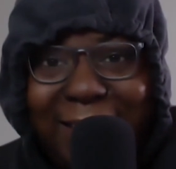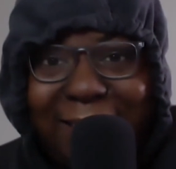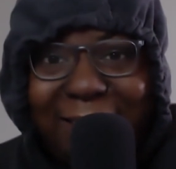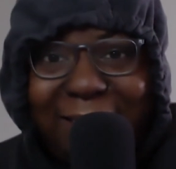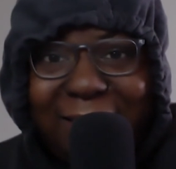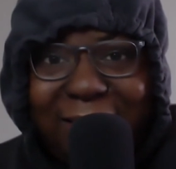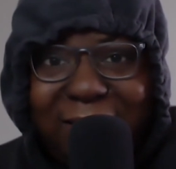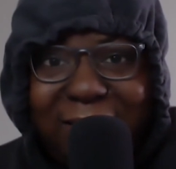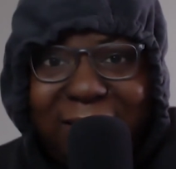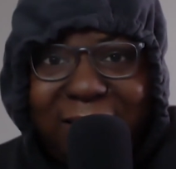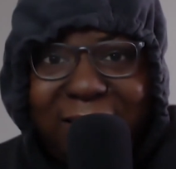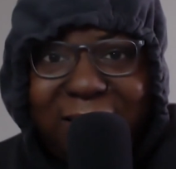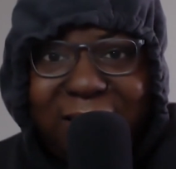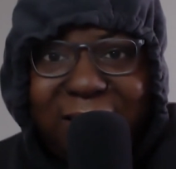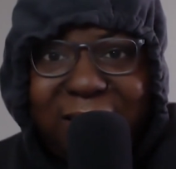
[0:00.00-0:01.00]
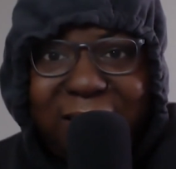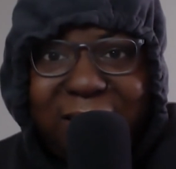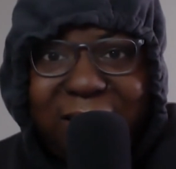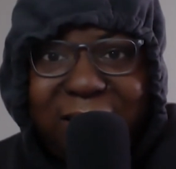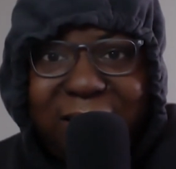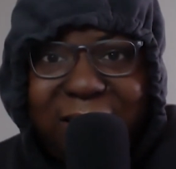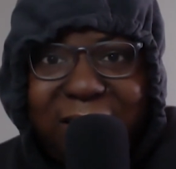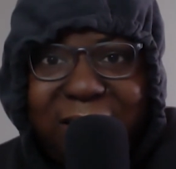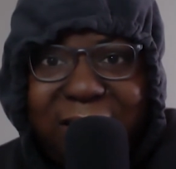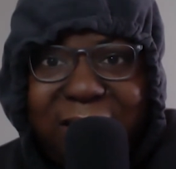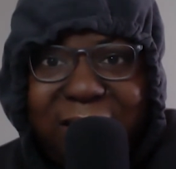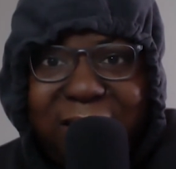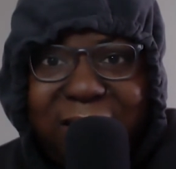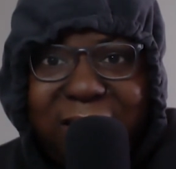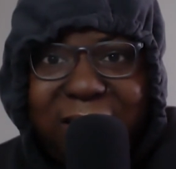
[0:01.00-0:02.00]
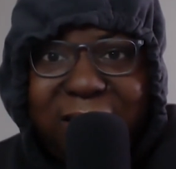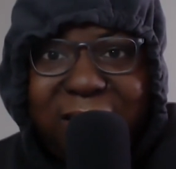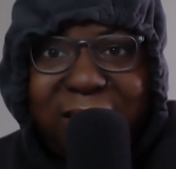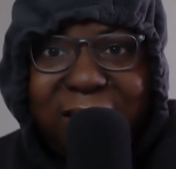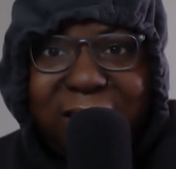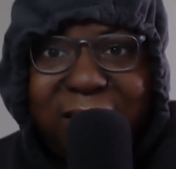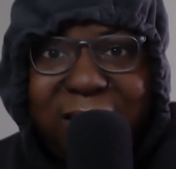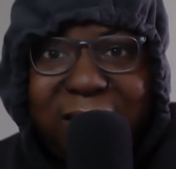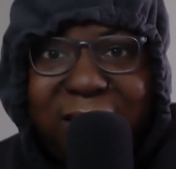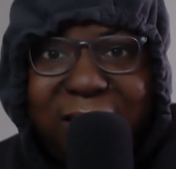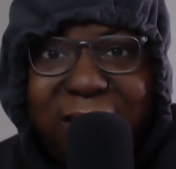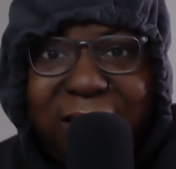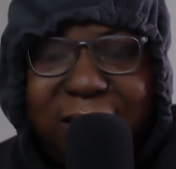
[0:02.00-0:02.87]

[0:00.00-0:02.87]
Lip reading: No one is speaking in this clip.